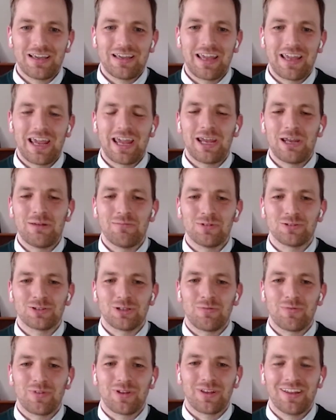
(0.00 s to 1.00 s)
game or
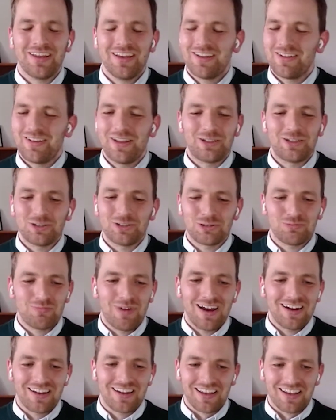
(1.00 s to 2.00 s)
something, they're just
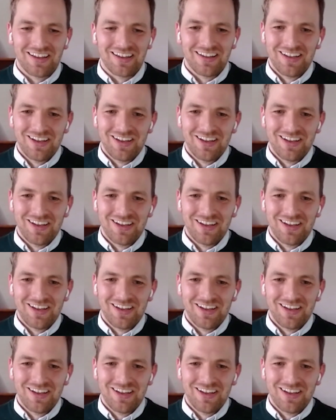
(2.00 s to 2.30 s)
smiling.